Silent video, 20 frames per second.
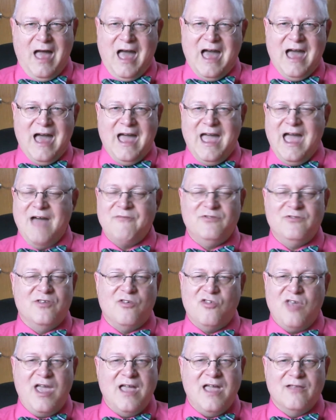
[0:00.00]
I have to
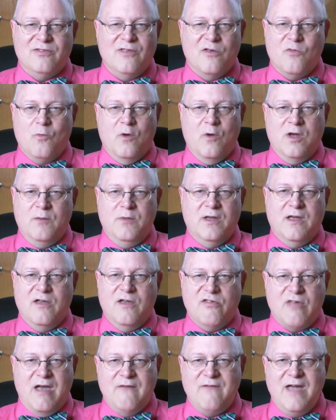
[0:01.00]
say it this way
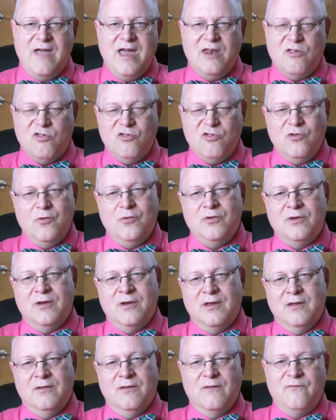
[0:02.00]
because I've had a student
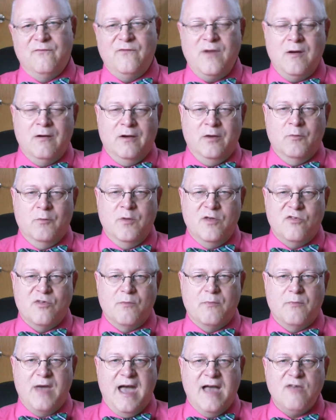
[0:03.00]
in the fairly
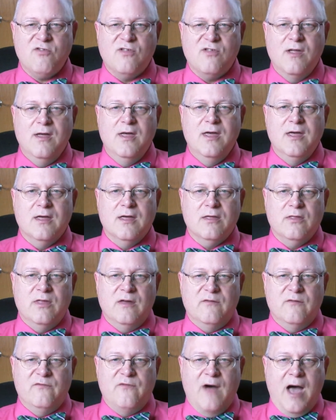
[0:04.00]
recent past
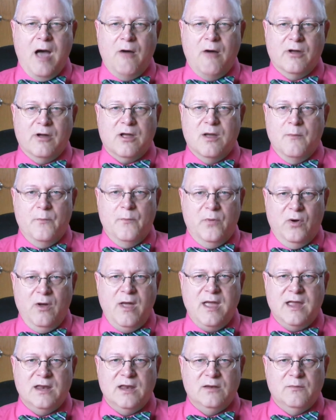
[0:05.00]
that filed a
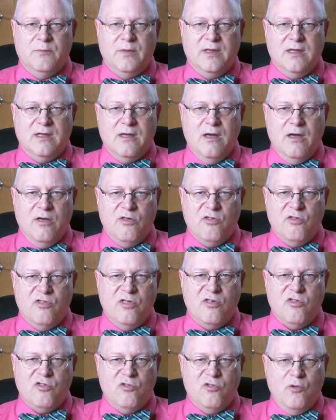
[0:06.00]
complaint because the
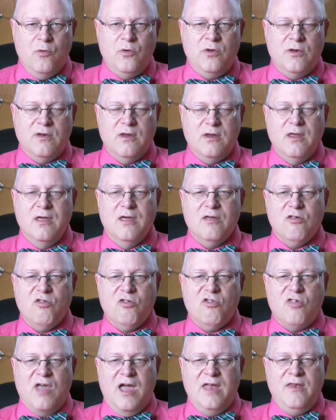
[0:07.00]
student
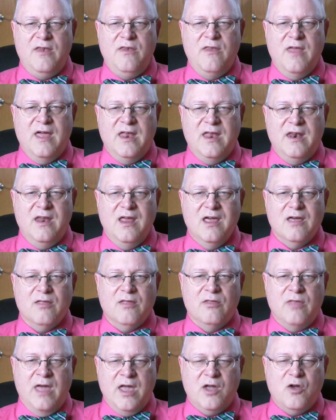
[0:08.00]
said that
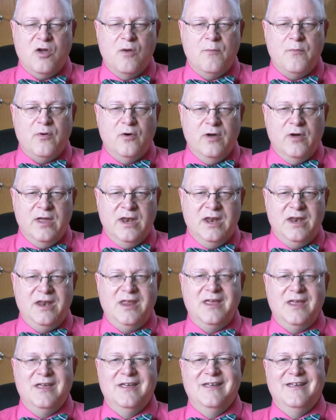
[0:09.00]
they completed,
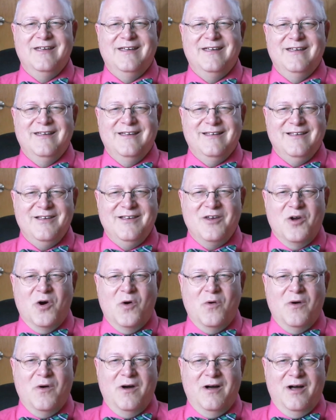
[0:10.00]

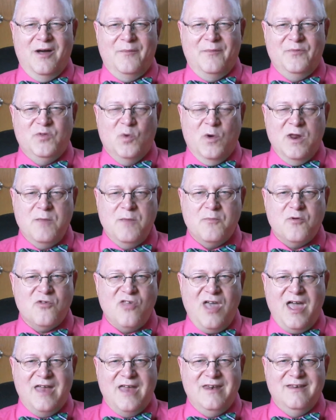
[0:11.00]

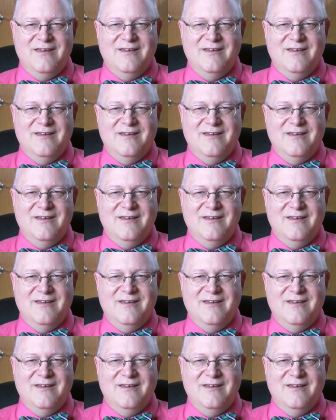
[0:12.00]
20%.